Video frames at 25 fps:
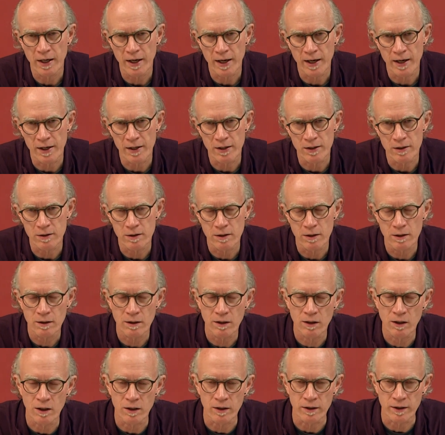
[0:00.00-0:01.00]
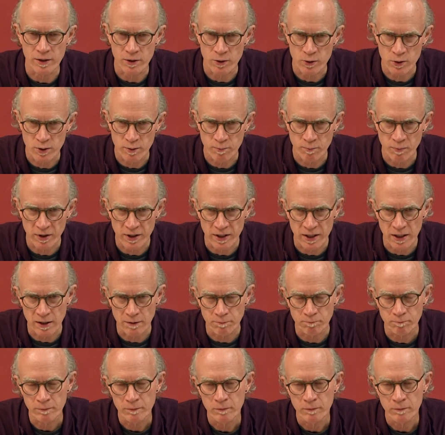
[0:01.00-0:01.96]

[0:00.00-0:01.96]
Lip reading: as lung and spleen.